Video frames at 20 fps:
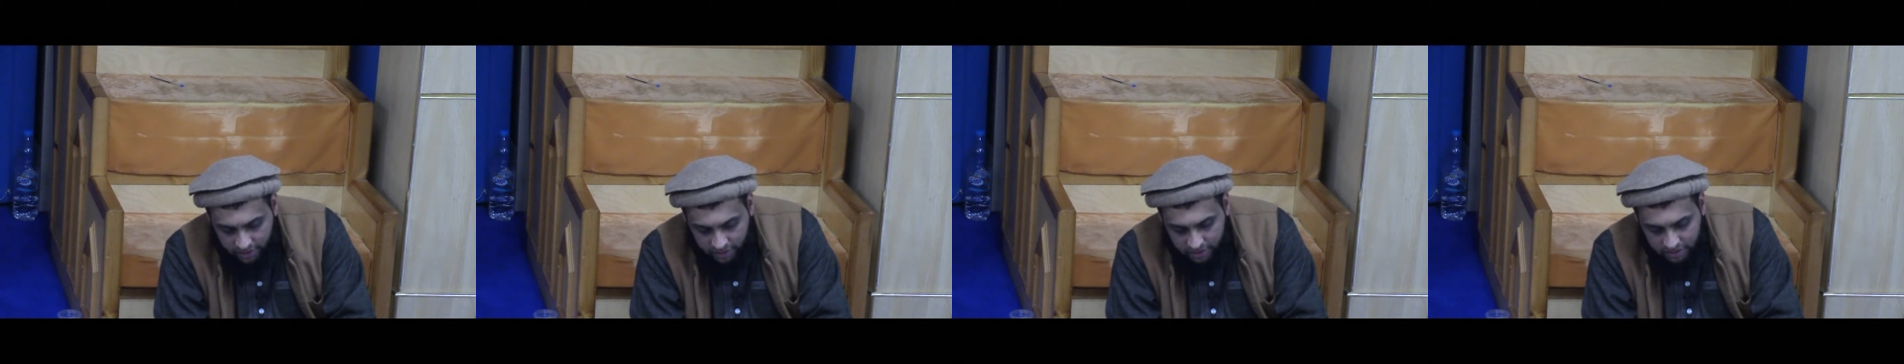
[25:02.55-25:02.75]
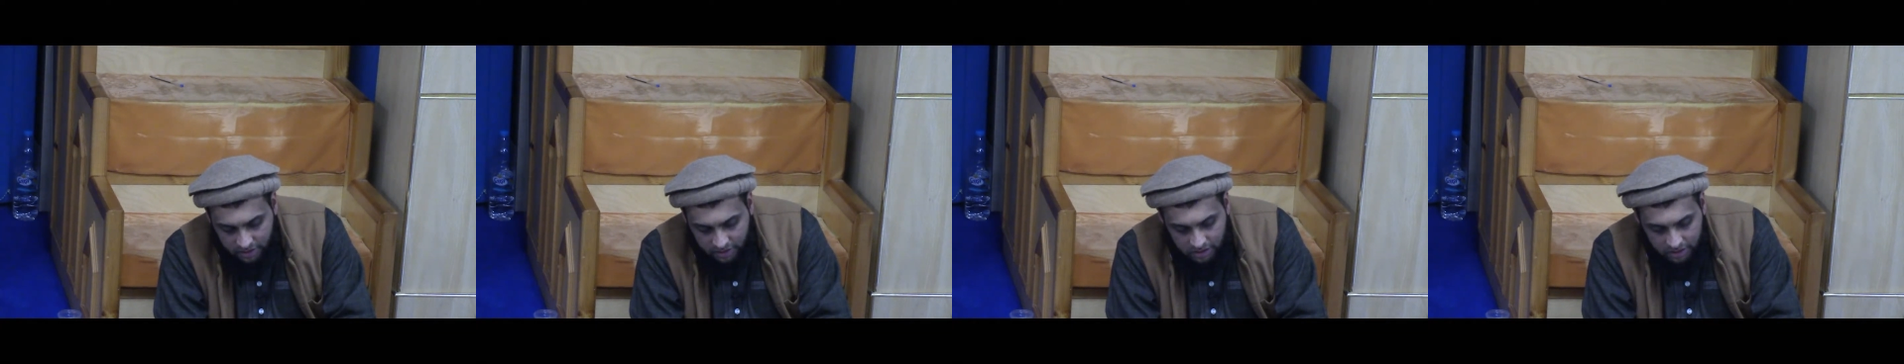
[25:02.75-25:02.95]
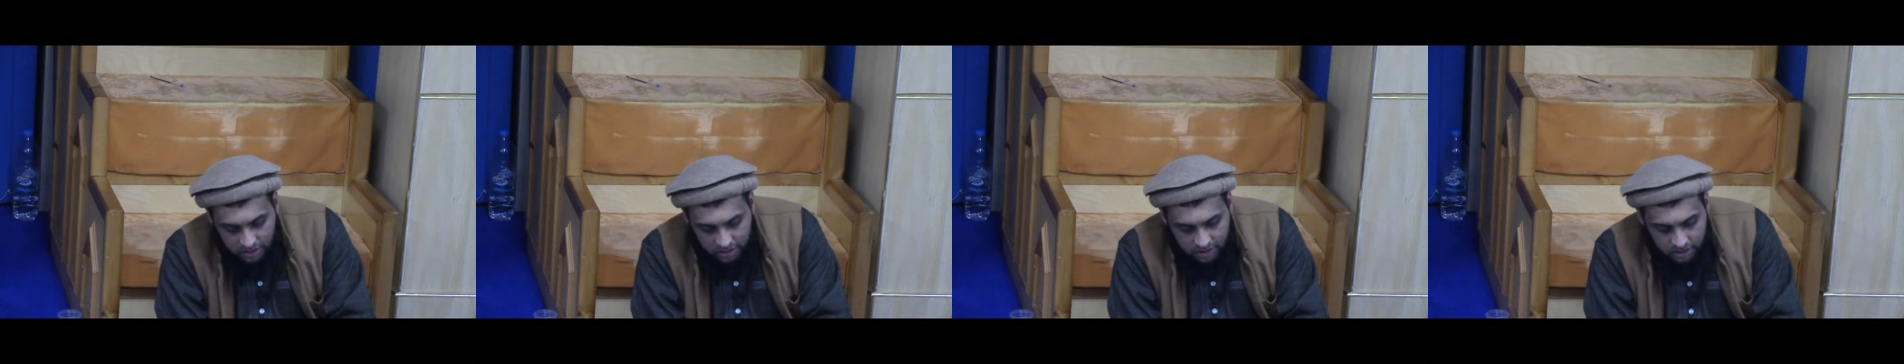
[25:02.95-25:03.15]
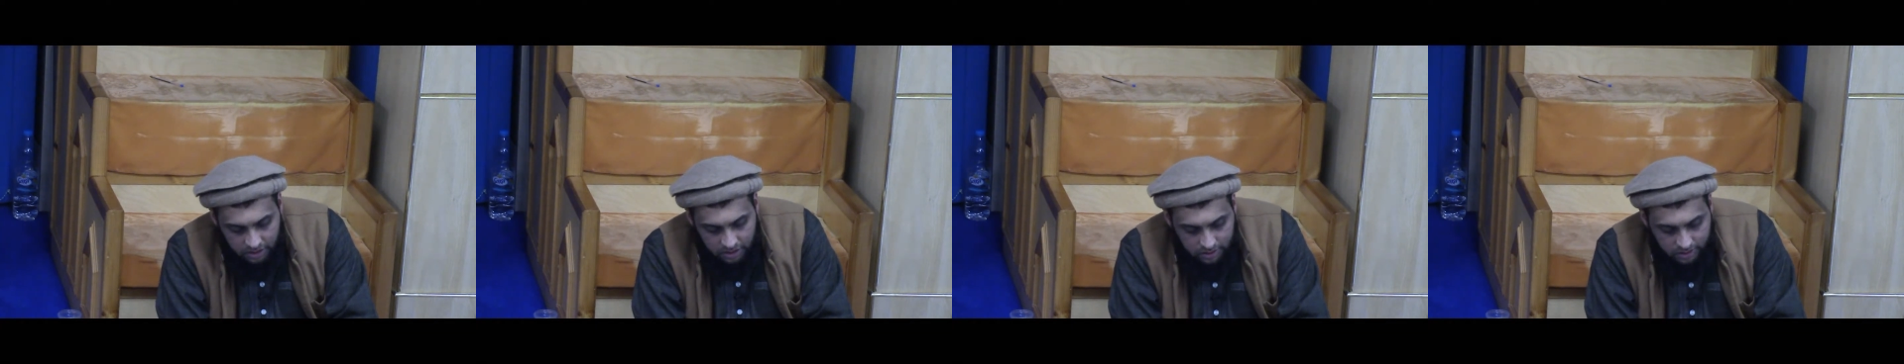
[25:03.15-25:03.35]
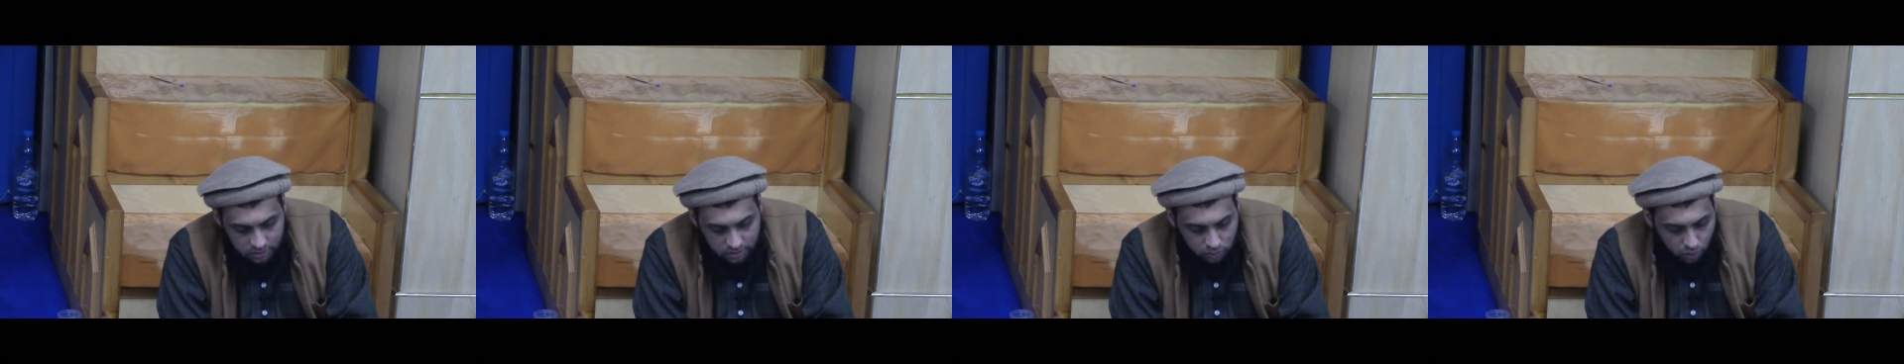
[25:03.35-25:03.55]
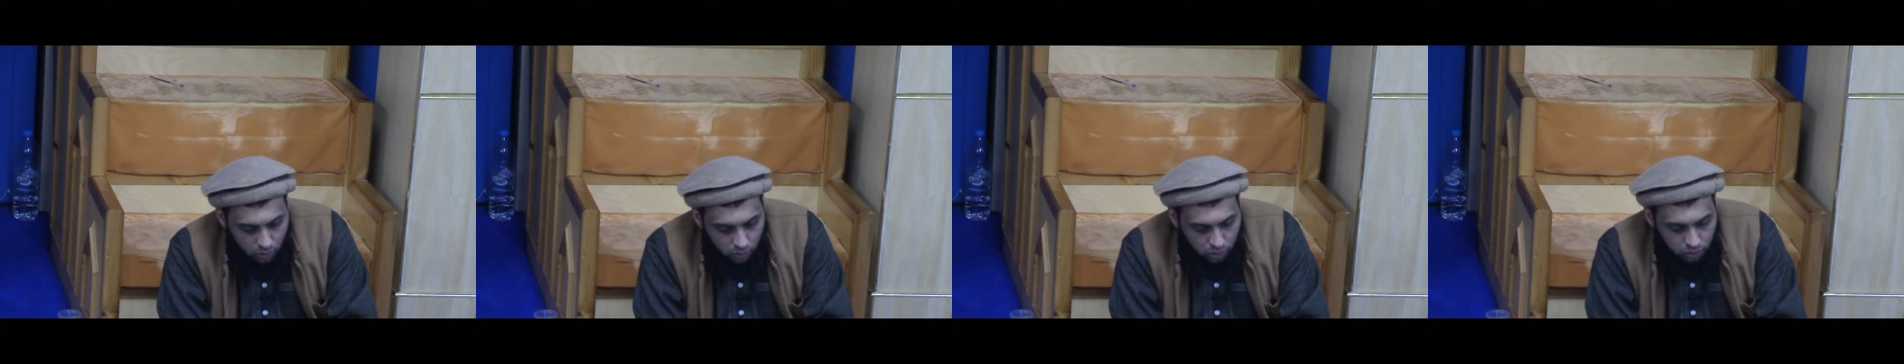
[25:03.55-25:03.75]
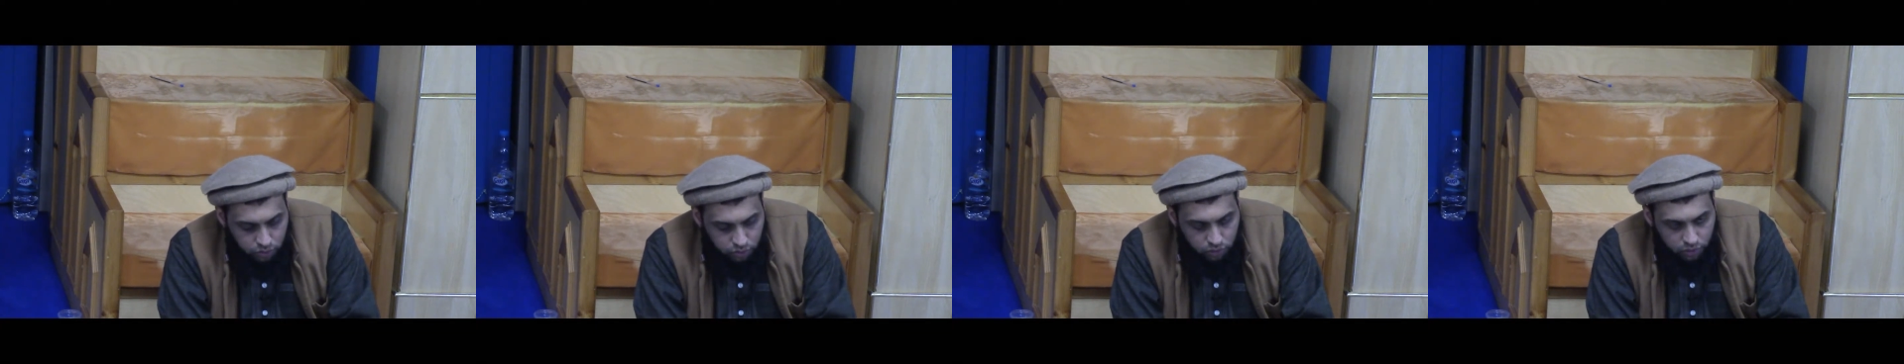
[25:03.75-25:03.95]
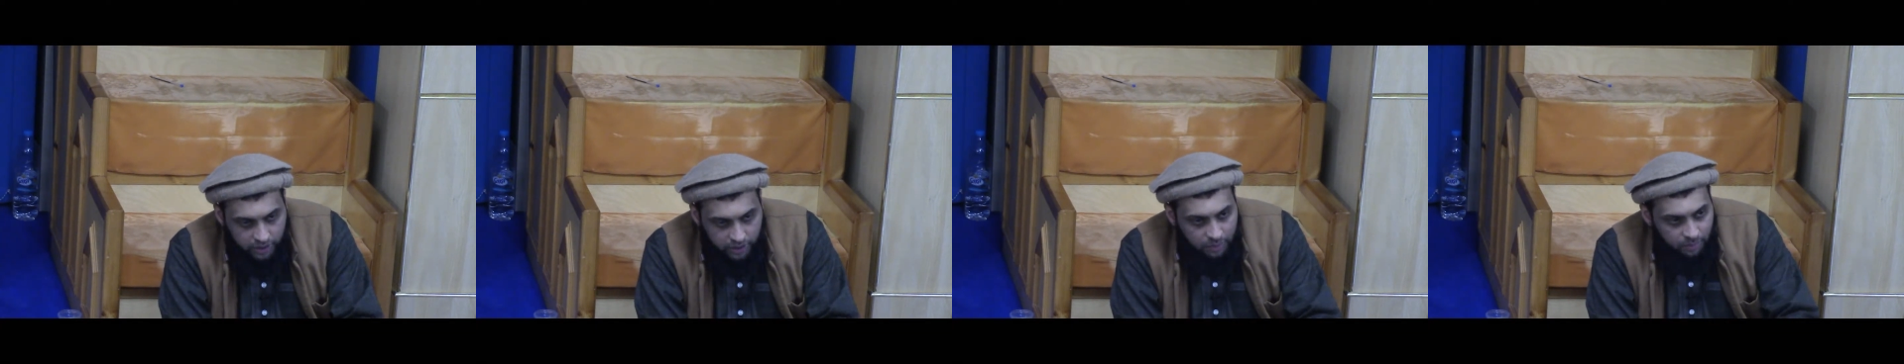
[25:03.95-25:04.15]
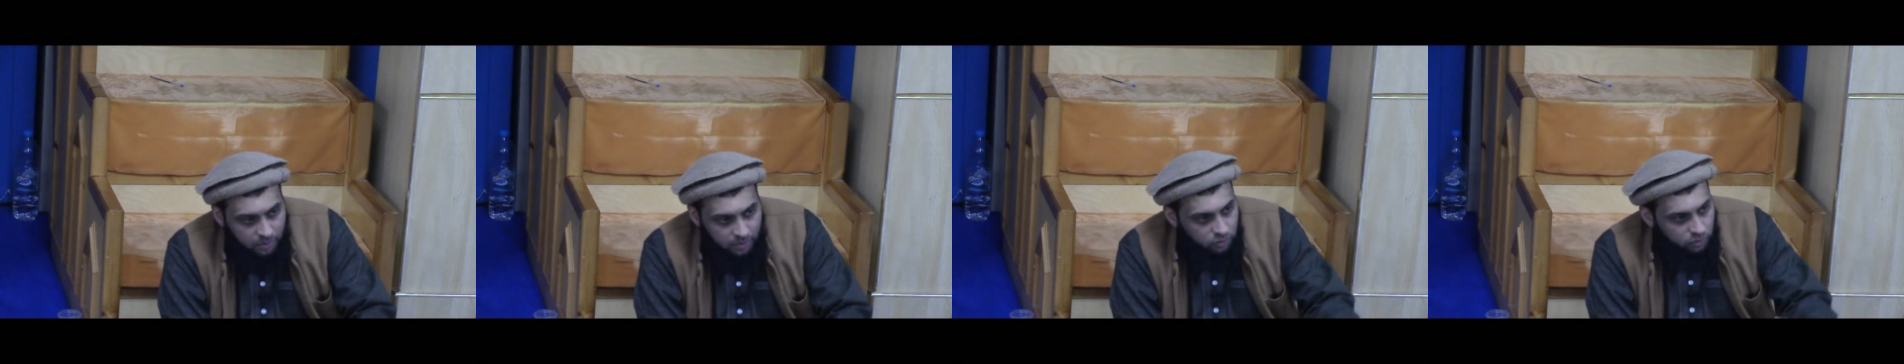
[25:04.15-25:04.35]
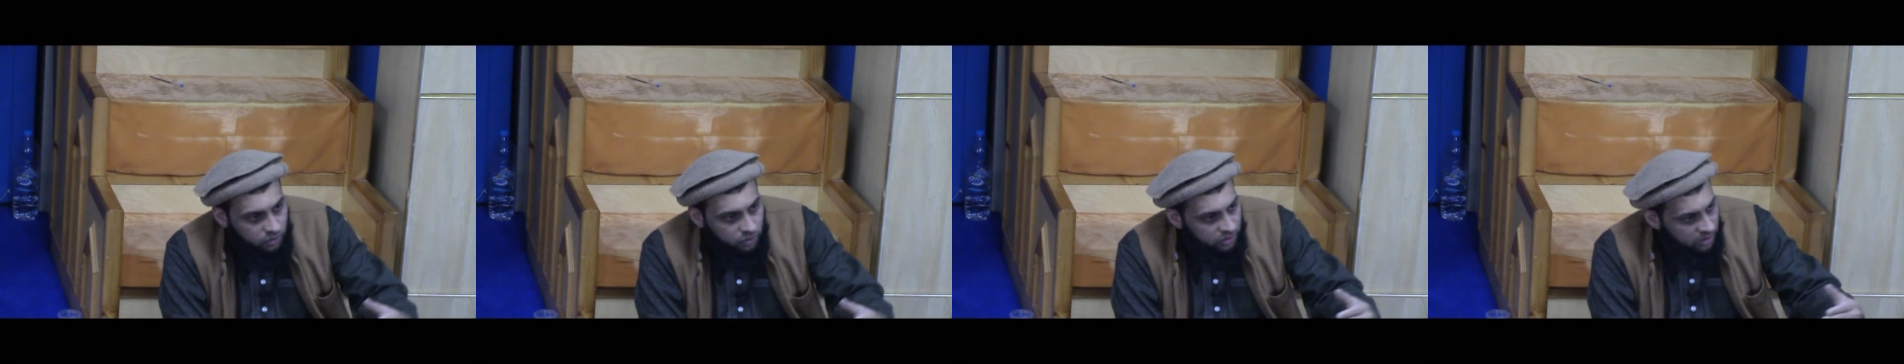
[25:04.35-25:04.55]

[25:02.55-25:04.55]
that, He is also able to